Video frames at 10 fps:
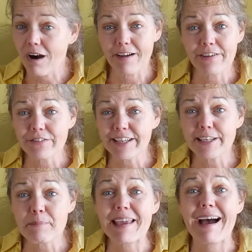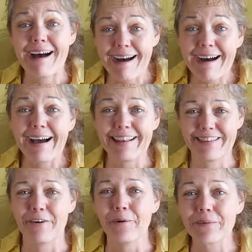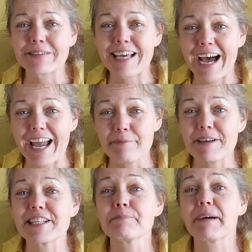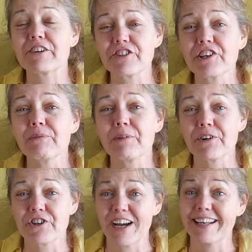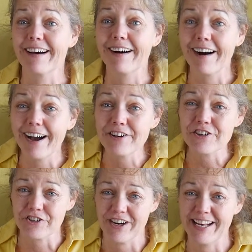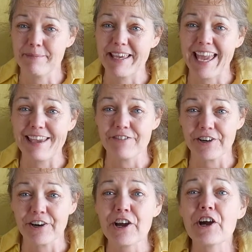You need to be on the whole time, especially when we're trying to untrain a behavior.